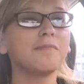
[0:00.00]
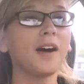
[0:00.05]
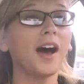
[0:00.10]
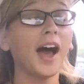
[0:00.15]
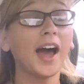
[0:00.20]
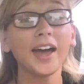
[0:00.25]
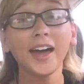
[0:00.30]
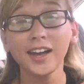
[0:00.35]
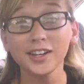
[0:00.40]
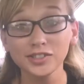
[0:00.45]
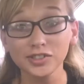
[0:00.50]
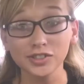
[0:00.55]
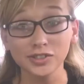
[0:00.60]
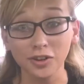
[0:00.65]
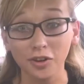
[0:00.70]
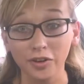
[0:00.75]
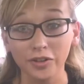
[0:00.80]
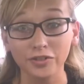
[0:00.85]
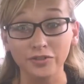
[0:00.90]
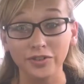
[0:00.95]
I actually
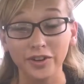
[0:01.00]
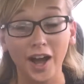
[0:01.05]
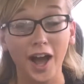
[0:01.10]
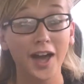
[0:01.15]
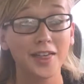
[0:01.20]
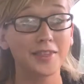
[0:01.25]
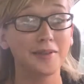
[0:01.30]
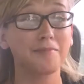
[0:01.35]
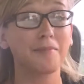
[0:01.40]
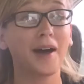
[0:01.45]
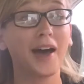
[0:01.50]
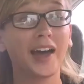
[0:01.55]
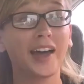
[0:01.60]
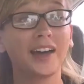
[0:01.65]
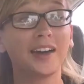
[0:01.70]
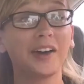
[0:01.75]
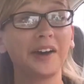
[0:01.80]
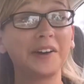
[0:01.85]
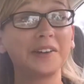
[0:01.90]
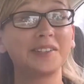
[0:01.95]
totally forgot, and then
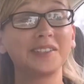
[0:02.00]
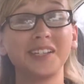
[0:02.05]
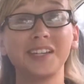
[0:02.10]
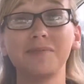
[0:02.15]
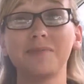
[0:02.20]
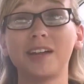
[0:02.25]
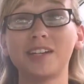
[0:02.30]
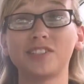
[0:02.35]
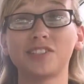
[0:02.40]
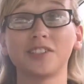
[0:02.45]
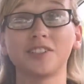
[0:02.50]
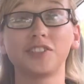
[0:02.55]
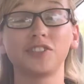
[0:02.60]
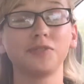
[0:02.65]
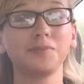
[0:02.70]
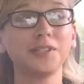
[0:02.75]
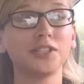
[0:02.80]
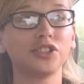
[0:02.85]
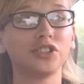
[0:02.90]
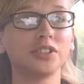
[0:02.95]
my OT mentioned it
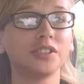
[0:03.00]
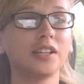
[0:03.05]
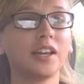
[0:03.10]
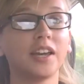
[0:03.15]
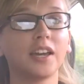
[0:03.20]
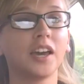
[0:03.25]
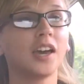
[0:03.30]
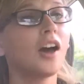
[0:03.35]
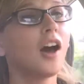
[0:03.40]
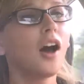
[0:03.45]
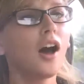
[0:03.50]
to me. She's like,